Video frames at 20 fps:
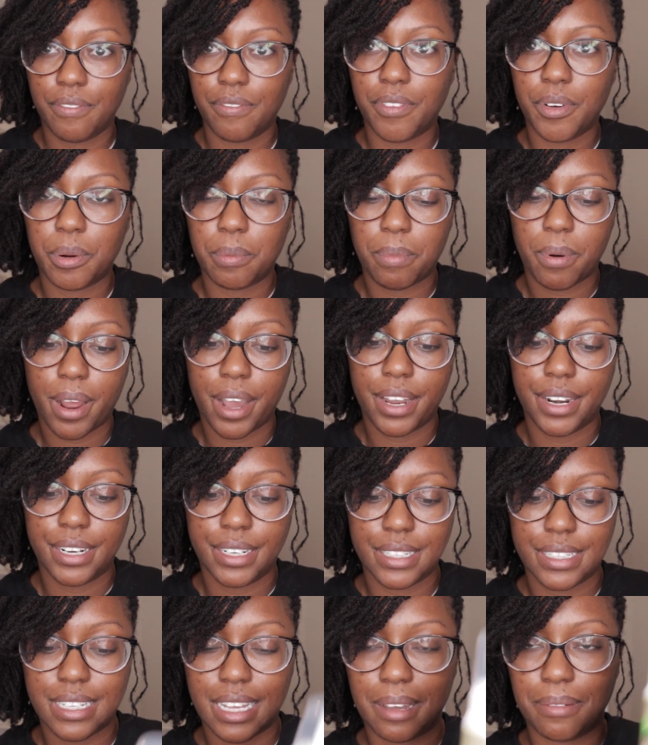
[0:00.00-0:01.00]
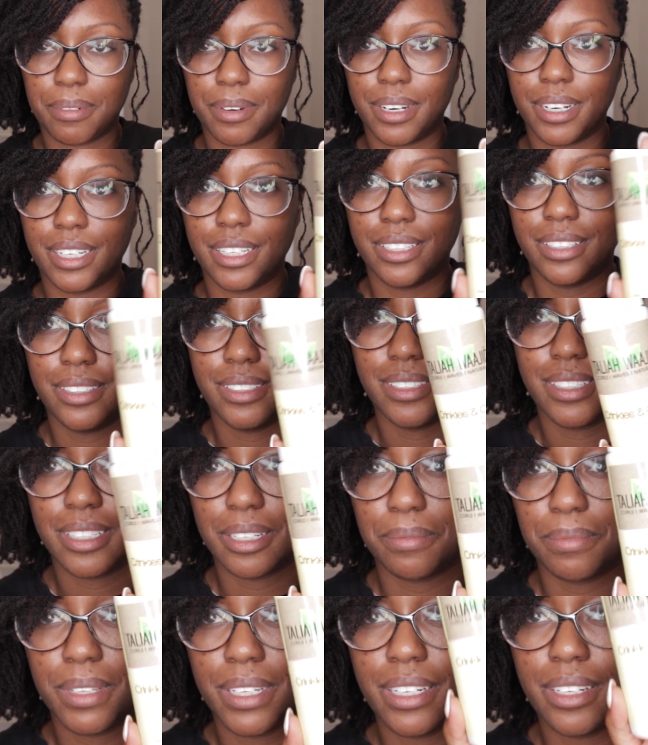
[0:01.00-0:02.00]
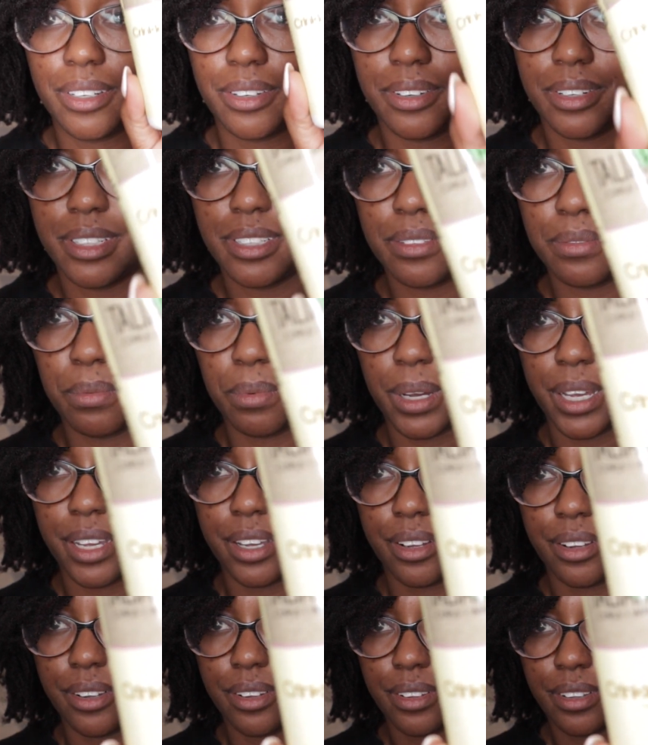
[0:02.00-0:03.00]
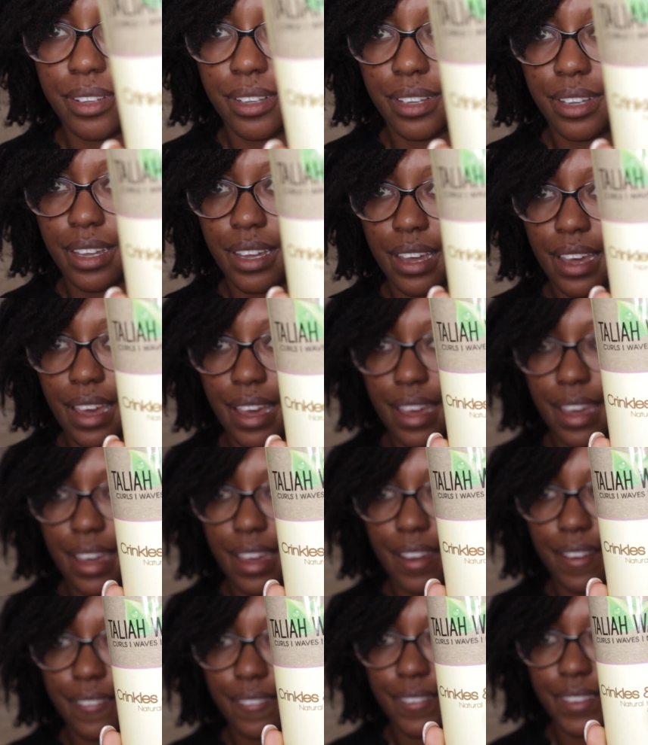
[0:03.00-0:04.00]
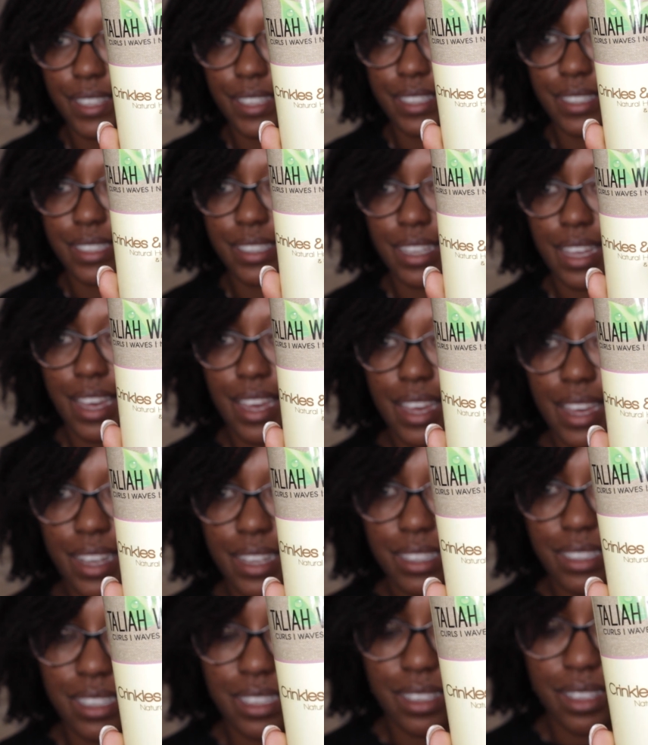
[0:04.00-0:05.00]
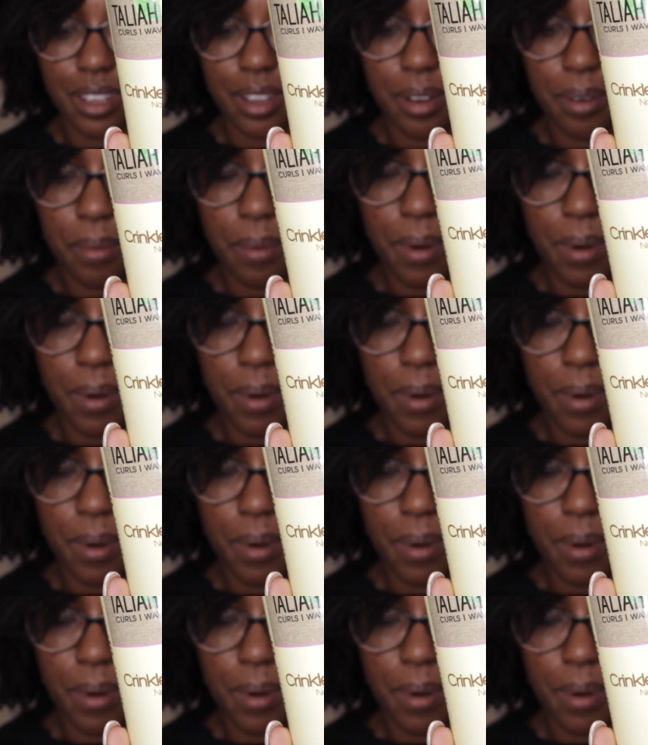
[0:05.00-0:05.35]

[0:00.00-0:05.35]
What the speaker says: For products, I'm going to use something new as well. I have this Talia